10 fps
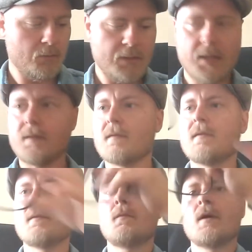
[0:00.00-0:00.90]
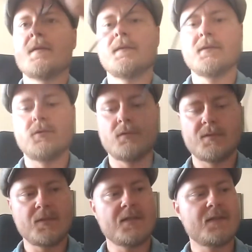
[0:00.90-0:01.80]
You get one
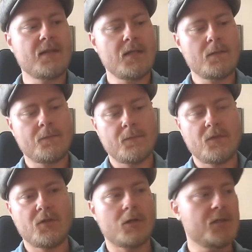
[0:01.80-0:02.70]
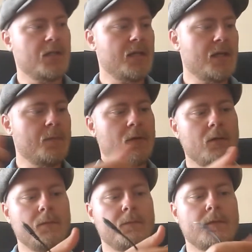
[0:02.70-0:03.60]
USB-C charging
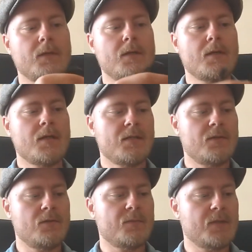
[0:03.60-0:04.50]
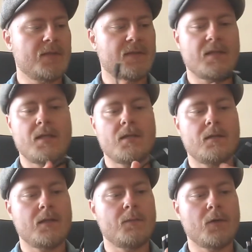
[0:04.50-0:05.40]
cable. It's USB-C
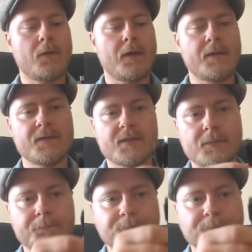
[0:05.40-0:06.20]
in both ends.